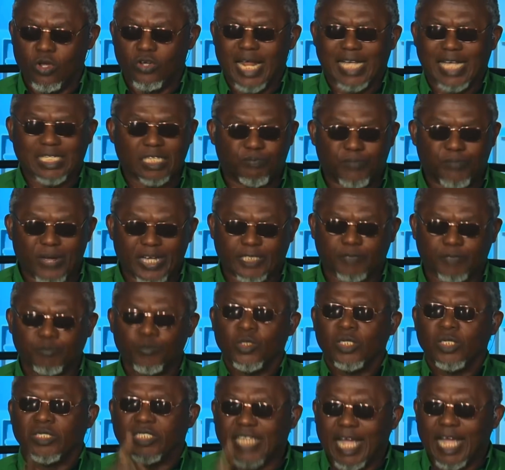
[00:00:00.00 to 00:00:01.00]
That's the first.
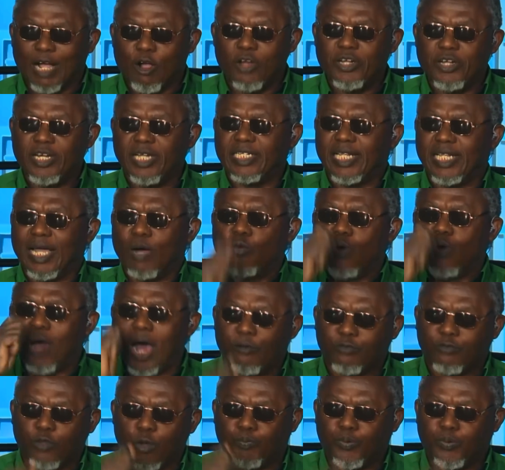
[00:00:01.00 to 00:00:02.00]
Second is that we
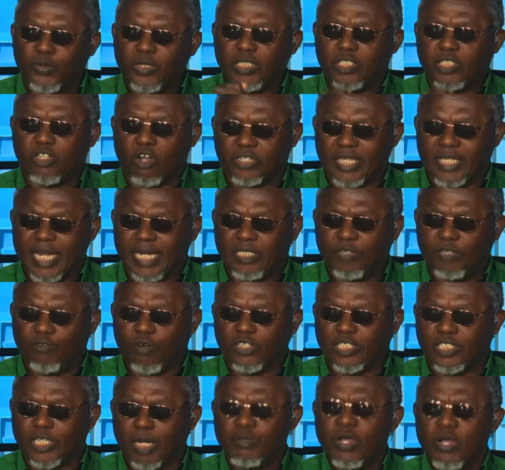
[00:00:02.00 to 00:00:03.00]
have to build this alternative
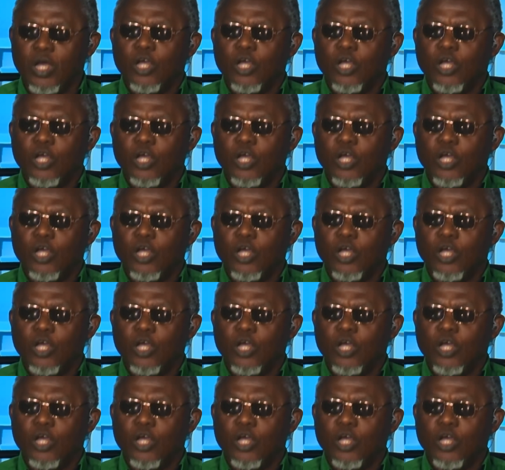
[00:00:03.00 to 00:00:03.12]
concept